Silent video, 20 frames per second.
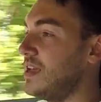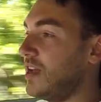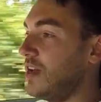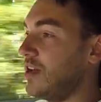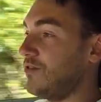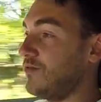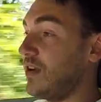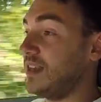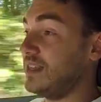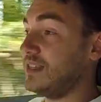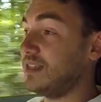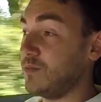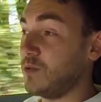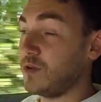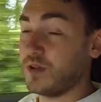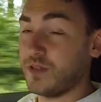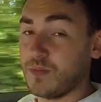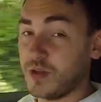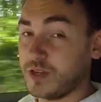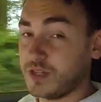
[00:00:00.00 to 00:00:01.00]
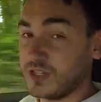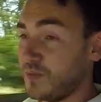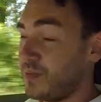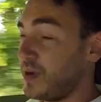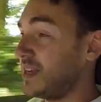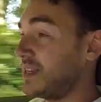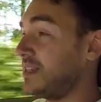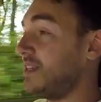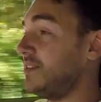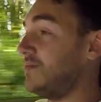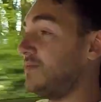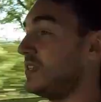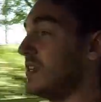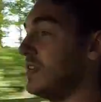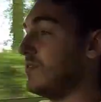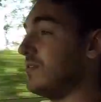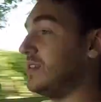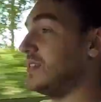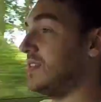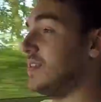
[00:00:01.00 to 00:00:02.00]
and race in one of the most competitive series